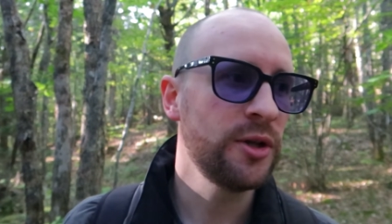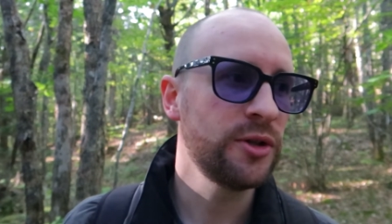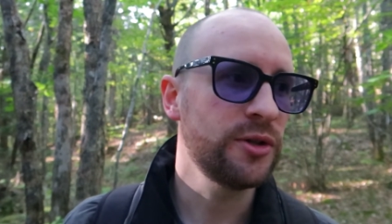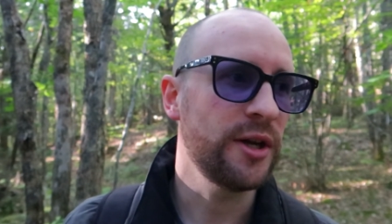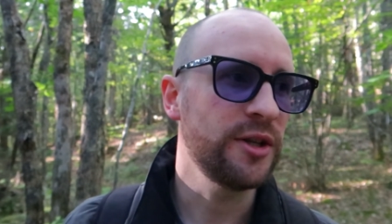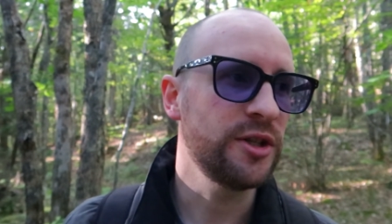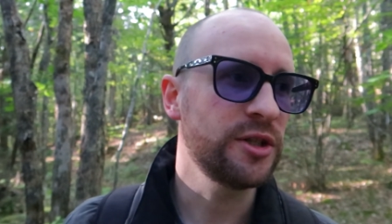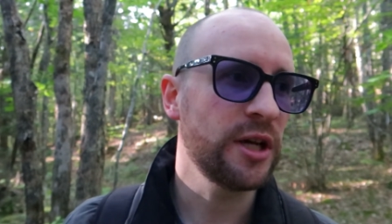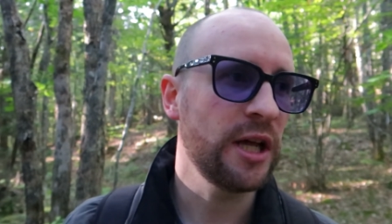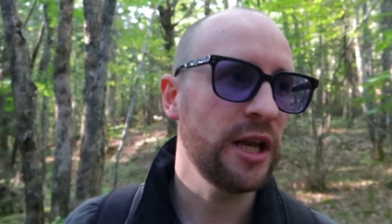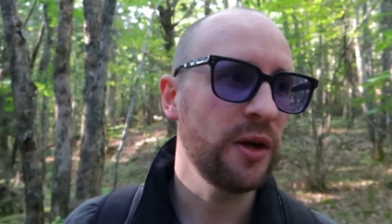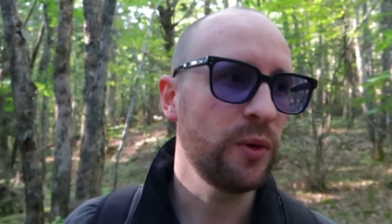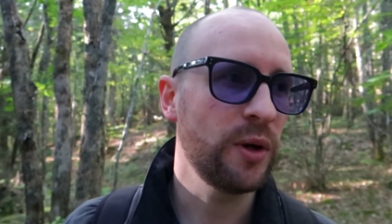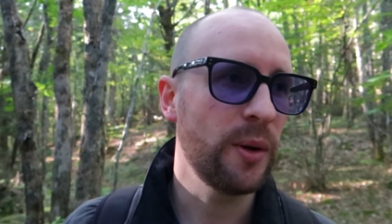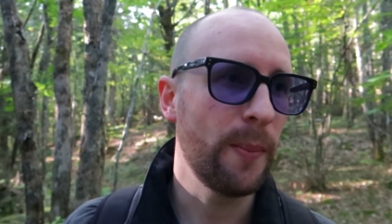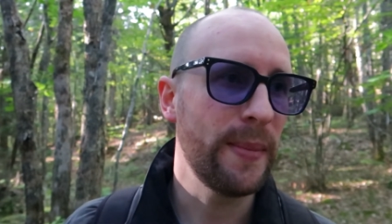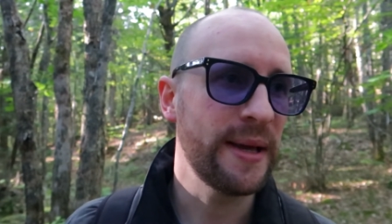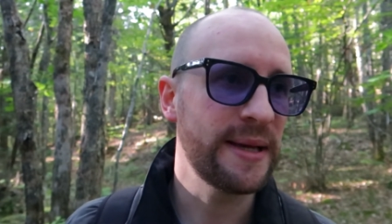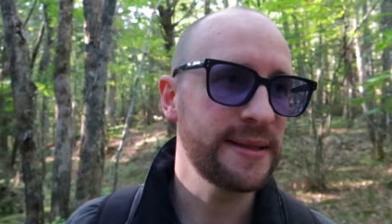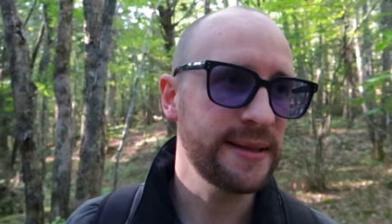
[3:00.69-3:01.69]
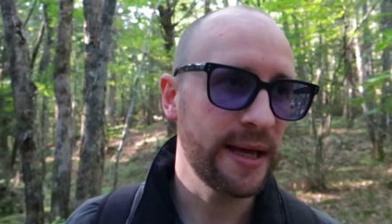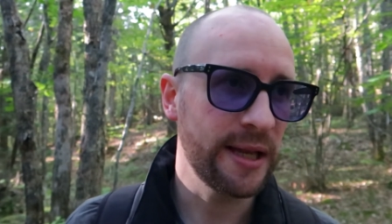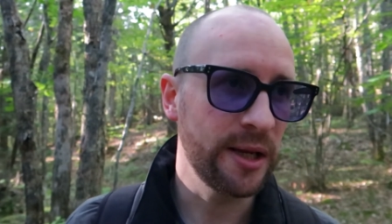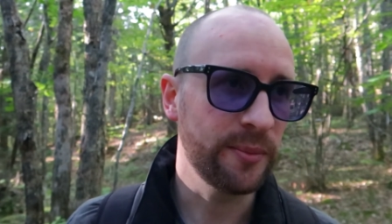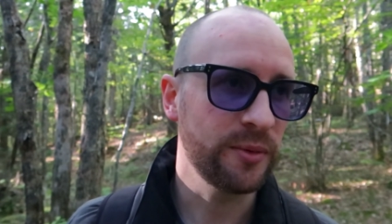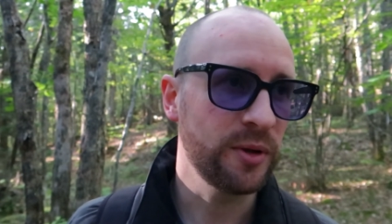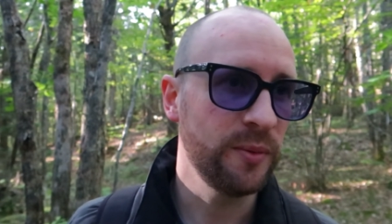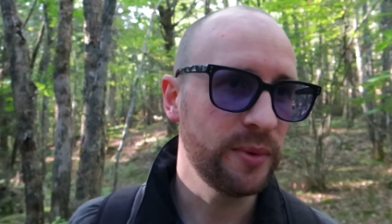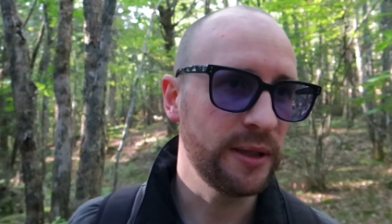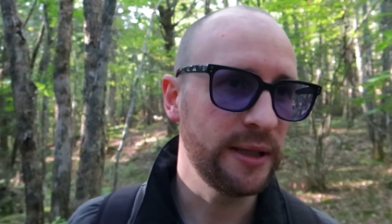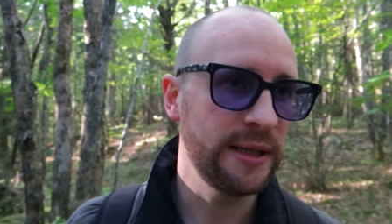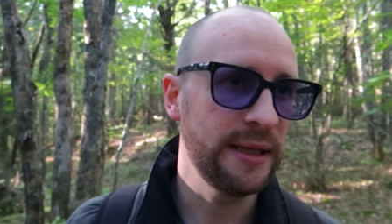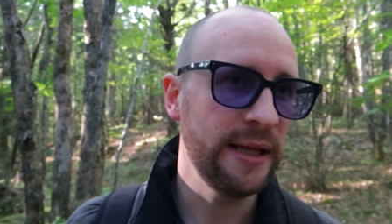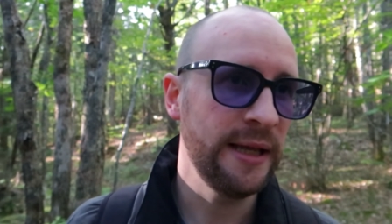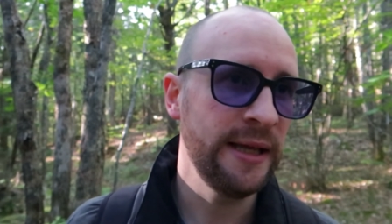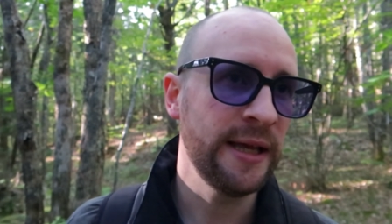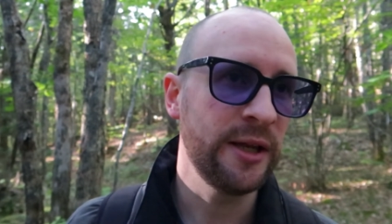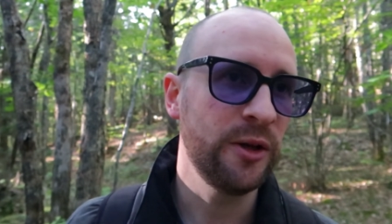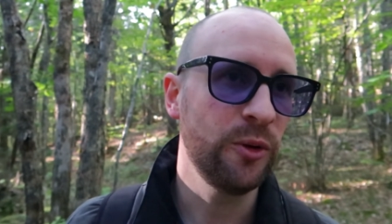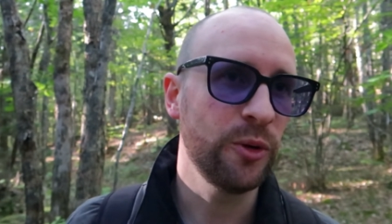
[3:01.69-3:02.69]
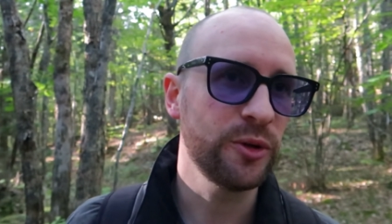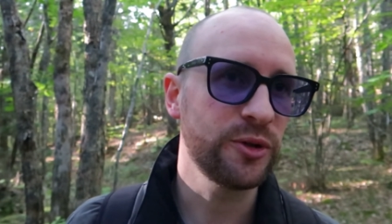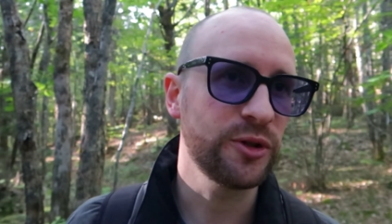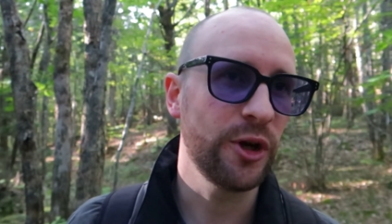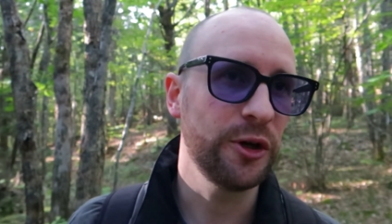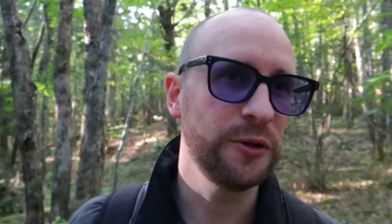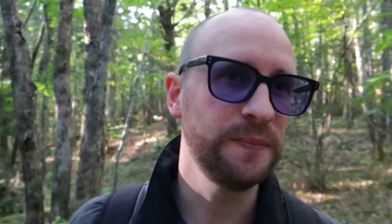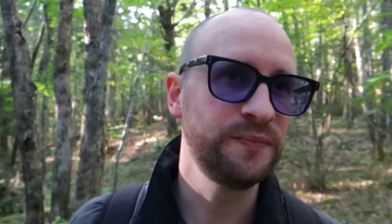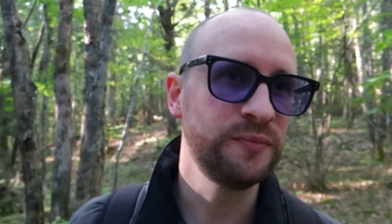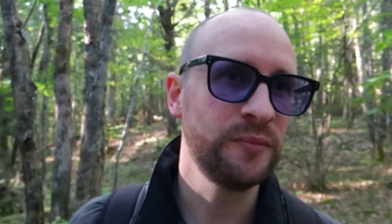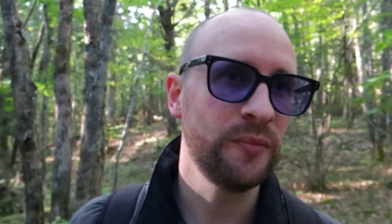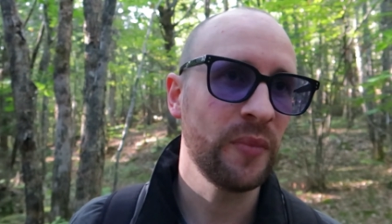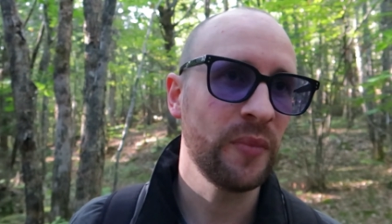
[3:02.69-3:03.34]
So I just kind of want to mix that up completely. And also,